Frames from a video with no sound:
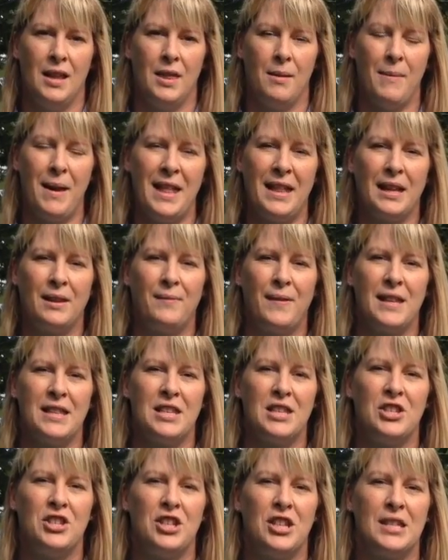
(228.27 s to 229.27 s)
Main
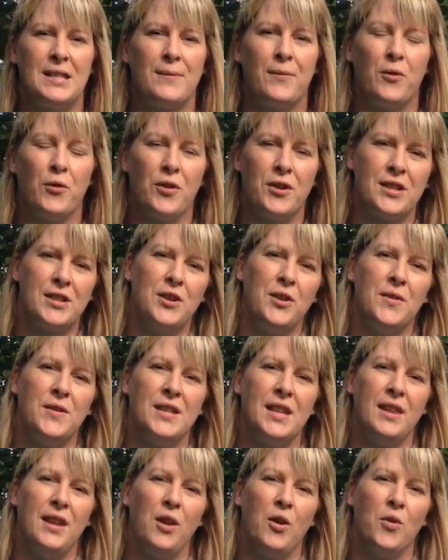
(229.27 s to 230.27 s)
advantages for us
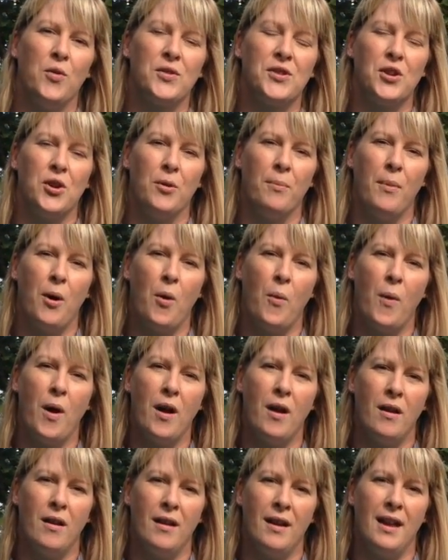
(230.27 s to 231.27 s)
using the
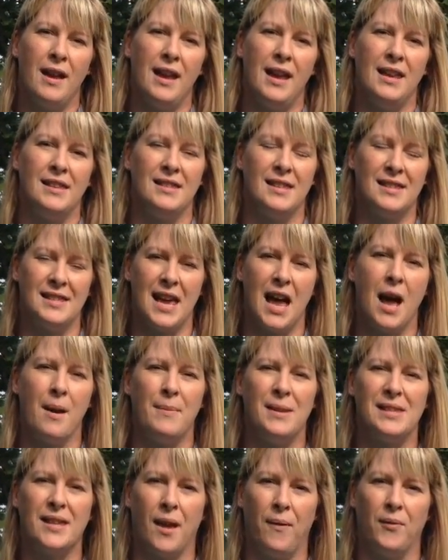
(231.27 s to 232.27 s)
Automower is the time
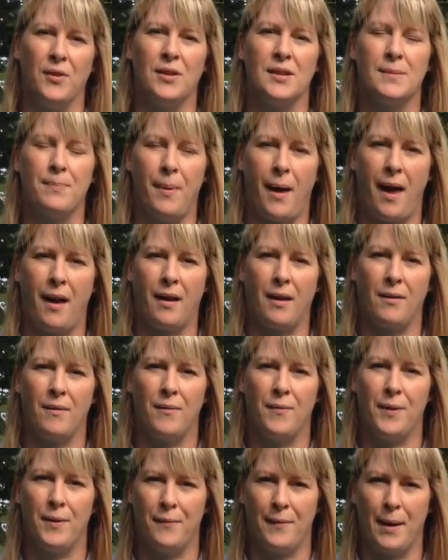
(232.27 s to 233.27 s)
it's given us back
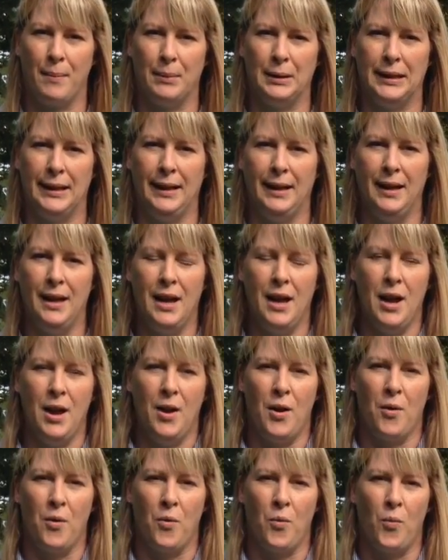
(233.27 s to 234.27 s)
for the family.
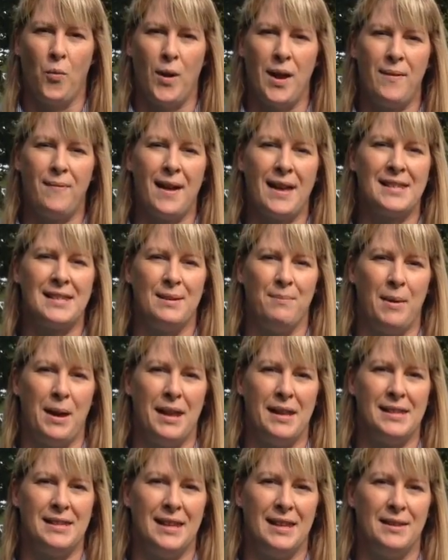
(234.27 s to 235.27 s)
We've
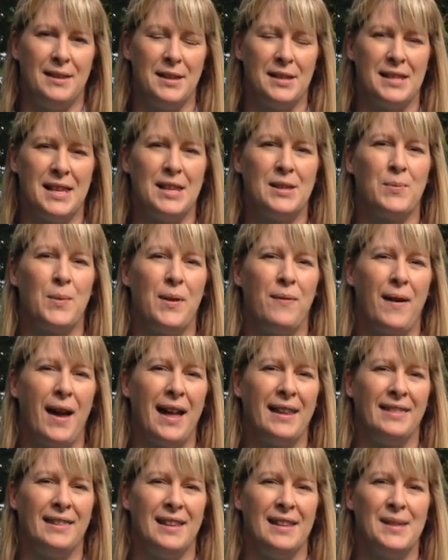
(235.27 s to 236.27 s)
estimated that since we've
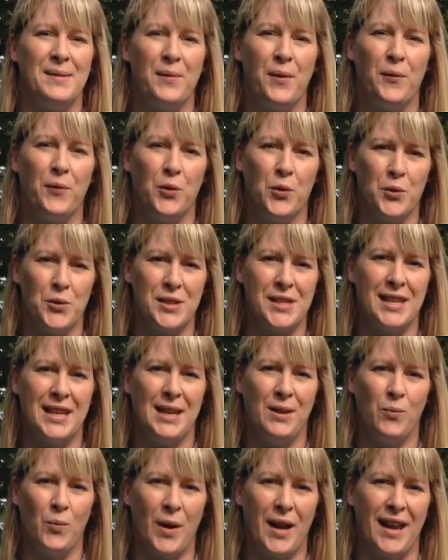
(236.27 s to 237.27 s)
had this for
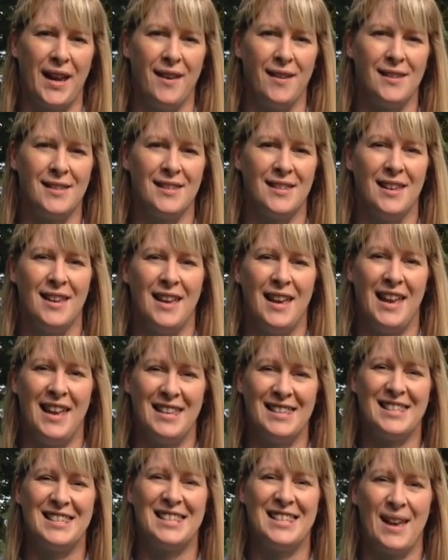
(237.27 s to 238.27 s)
14 weeks,
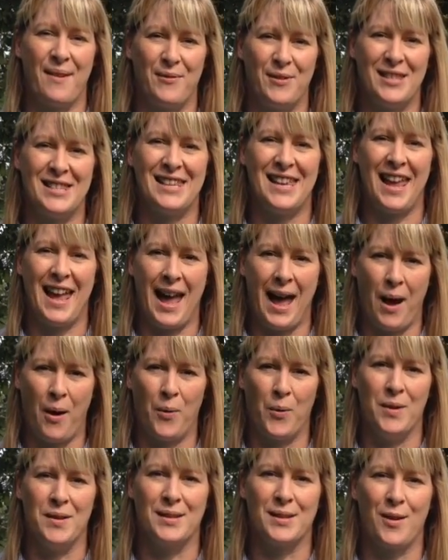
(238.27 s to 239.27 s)
it's 70
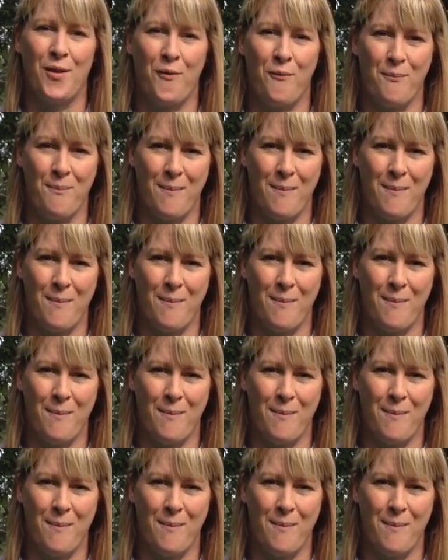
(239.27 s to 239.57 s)
hours of